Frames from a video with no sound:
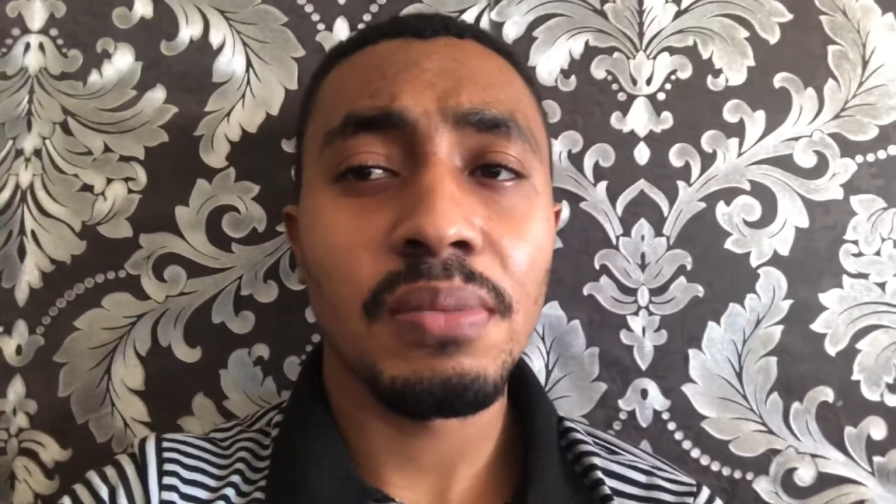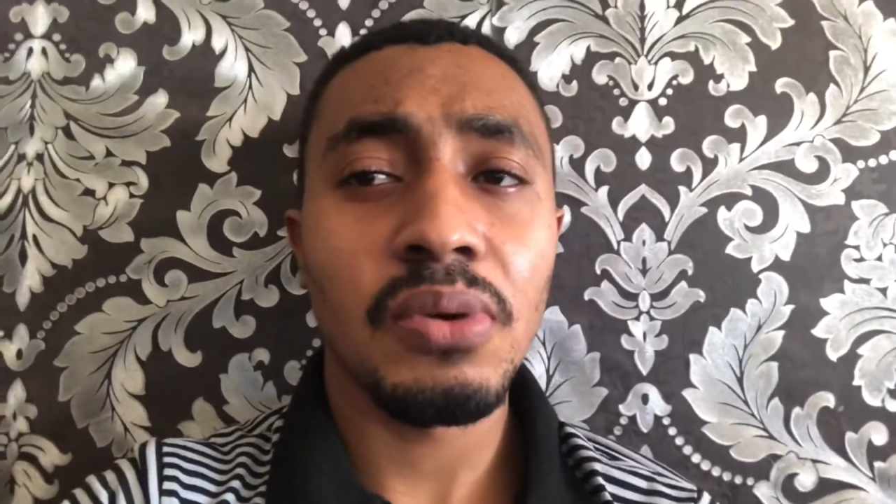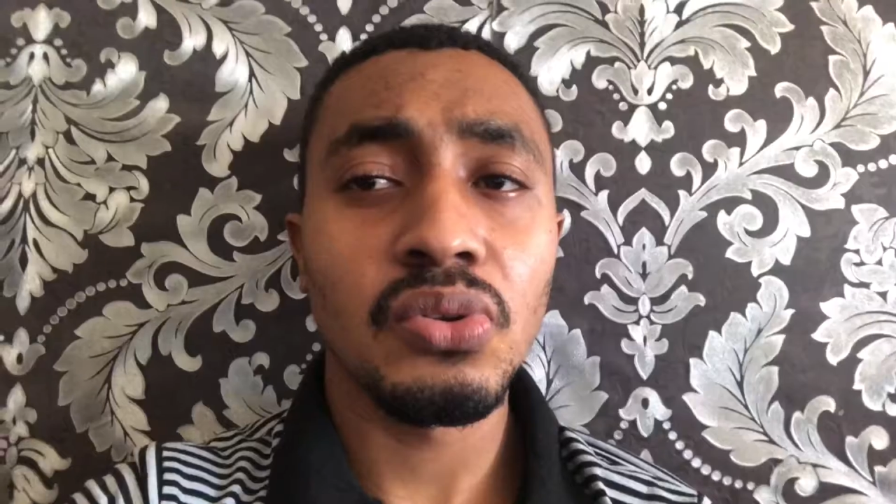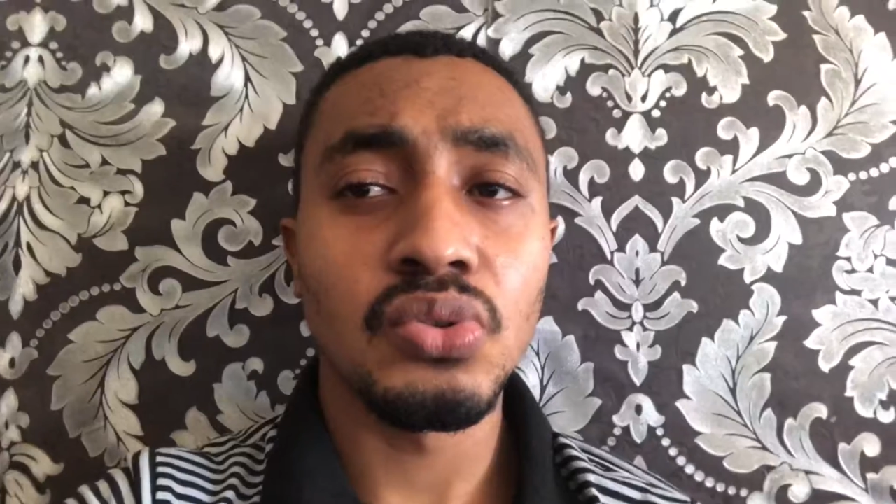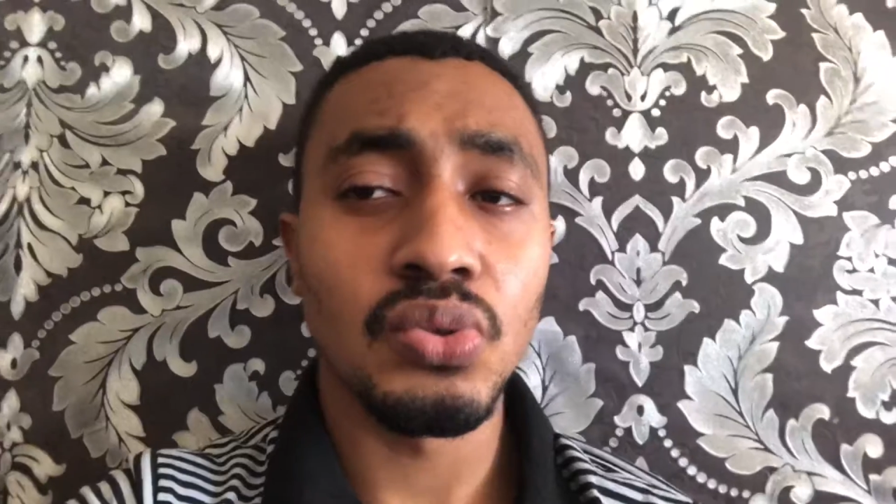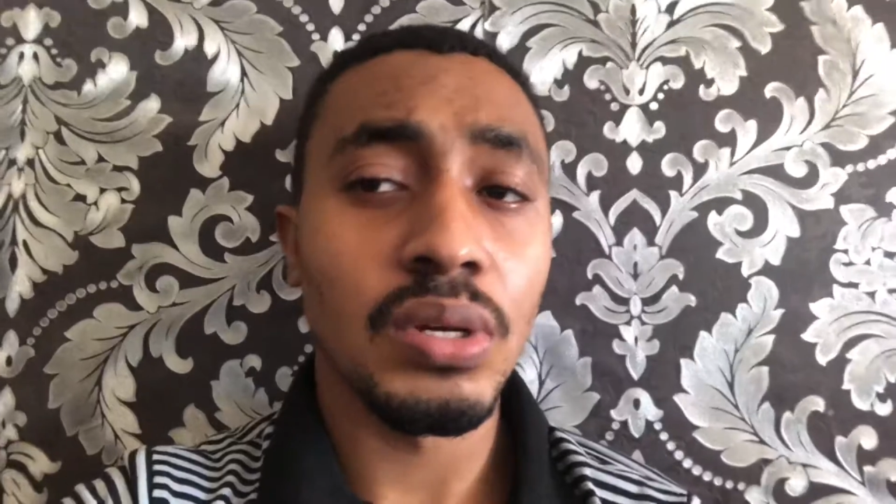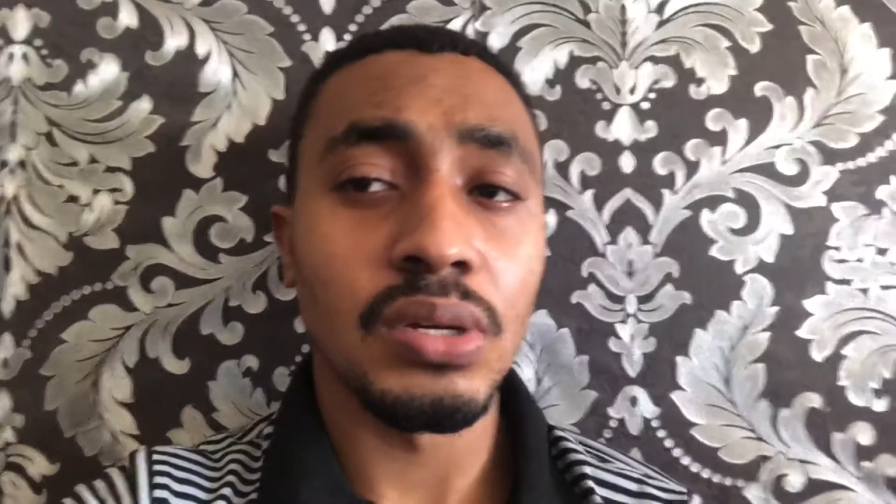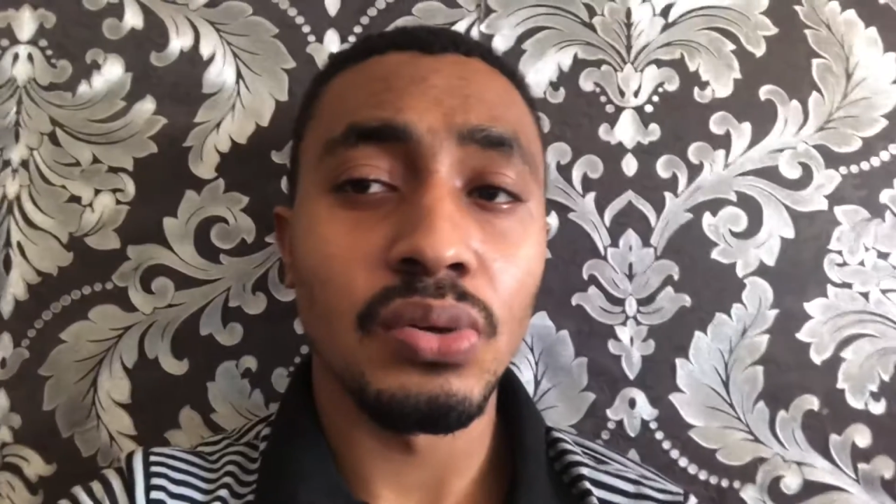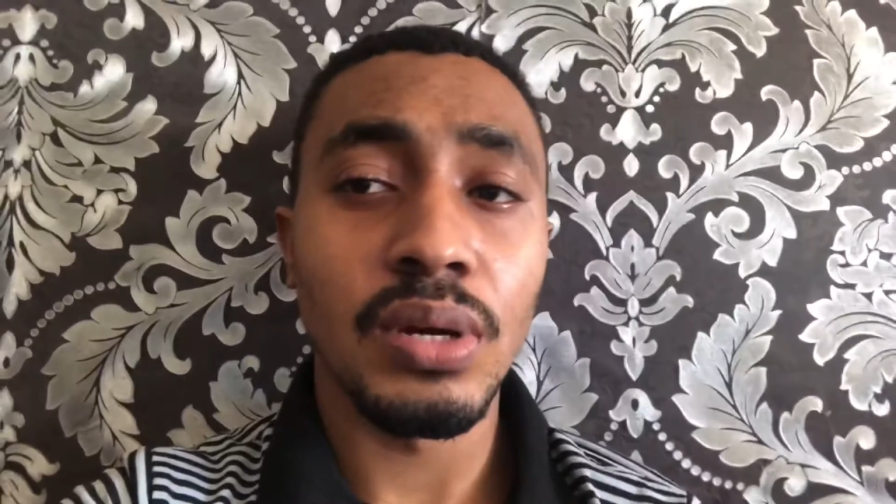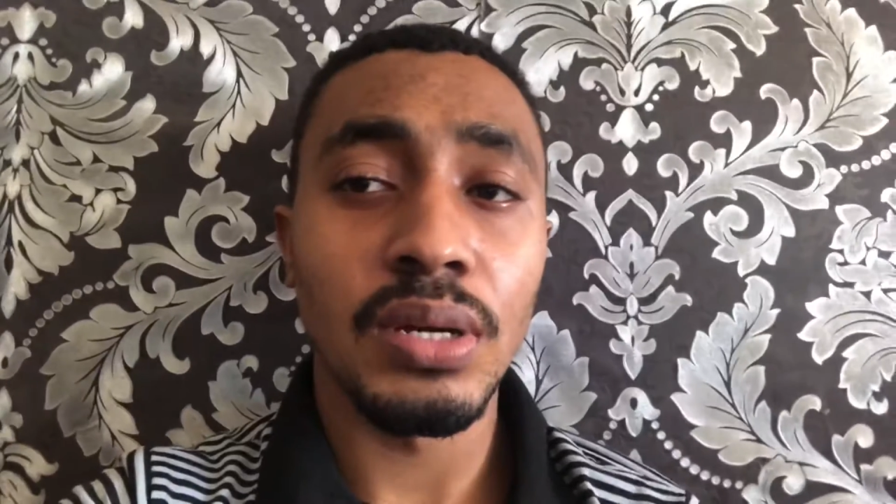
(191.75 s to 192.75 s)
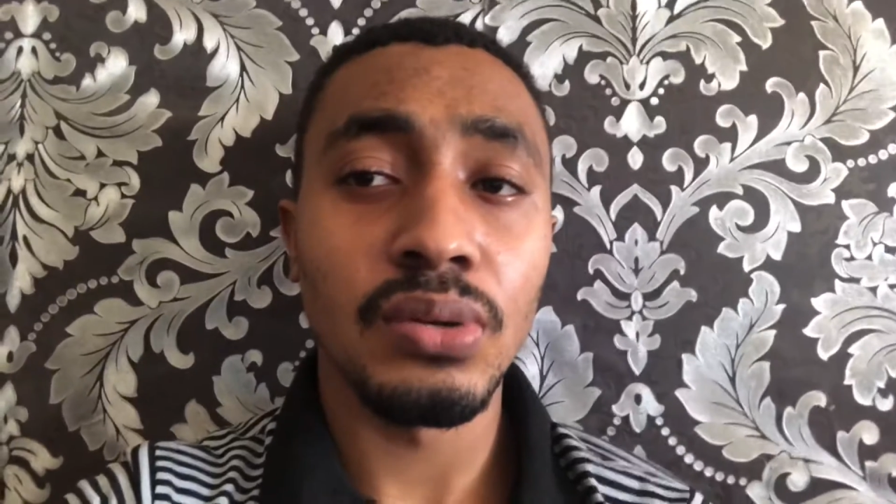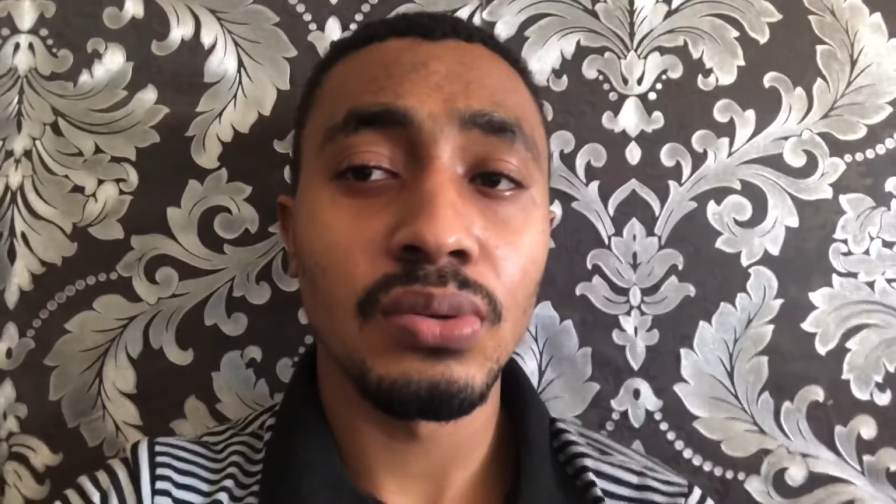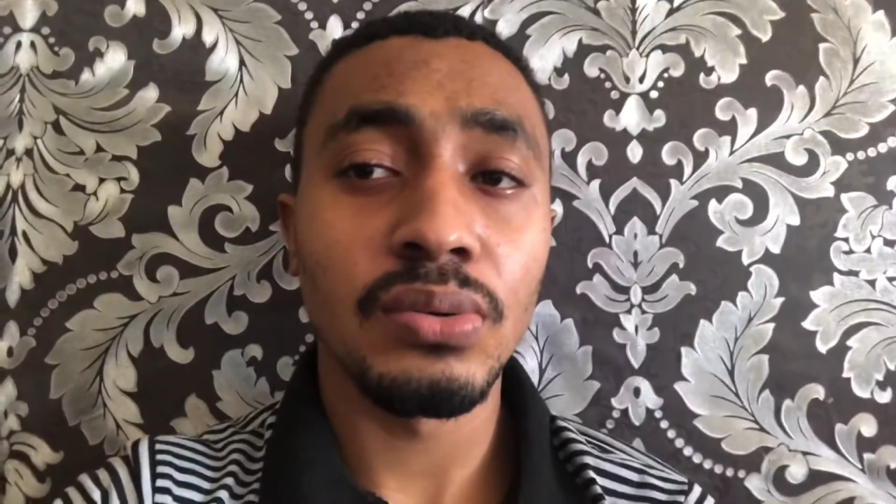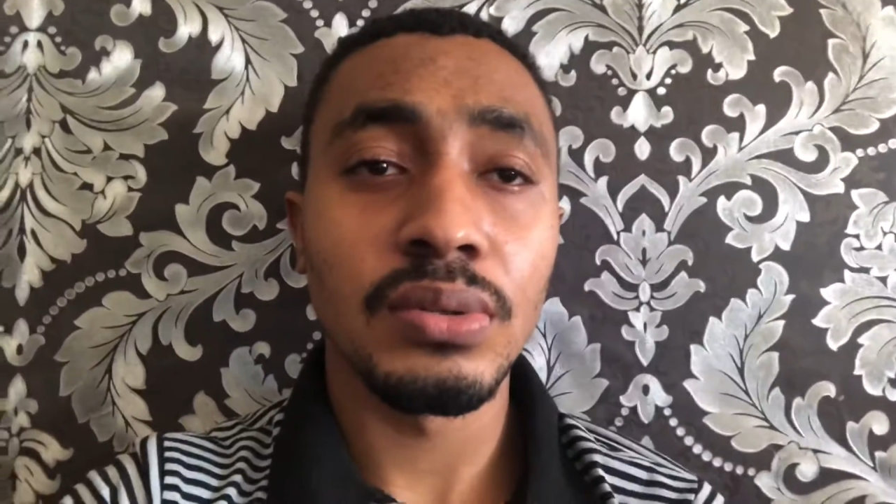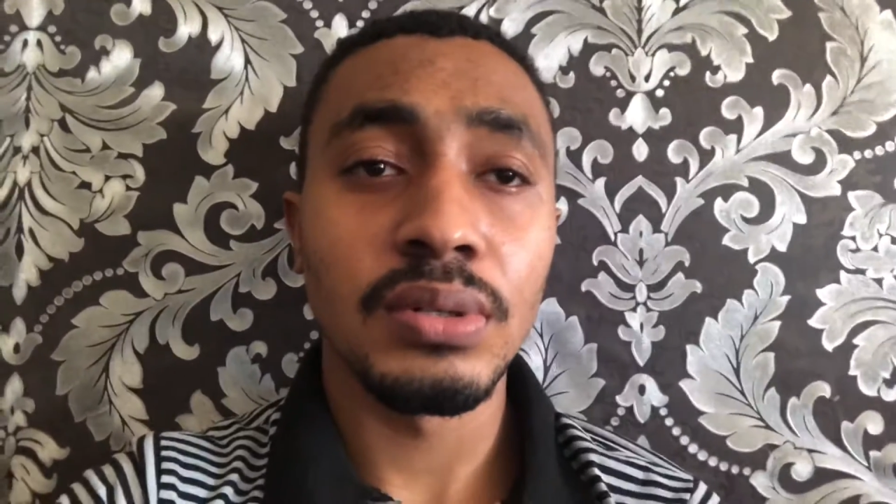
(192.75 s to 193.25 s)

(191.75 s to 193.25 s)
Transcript: out well you can look